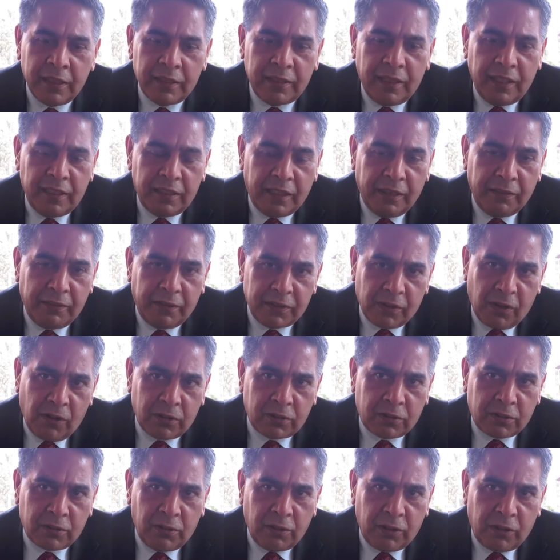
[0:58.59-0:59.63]
Then there was
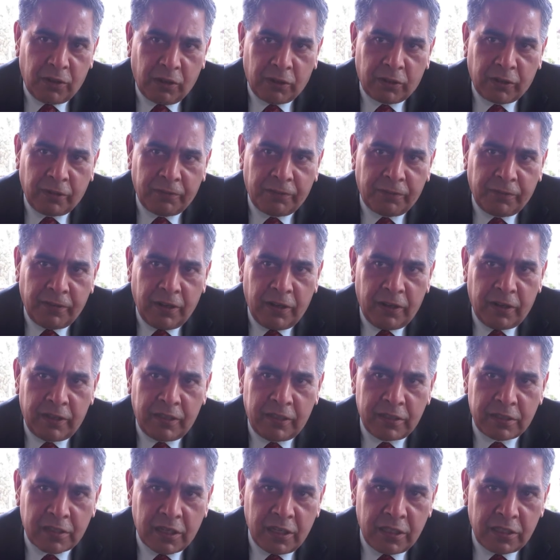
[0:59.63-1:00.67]
also a lot of uh,
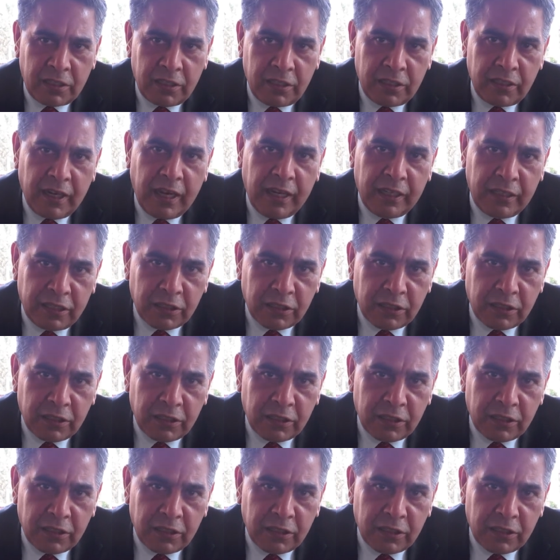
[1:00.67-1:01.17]
discussion and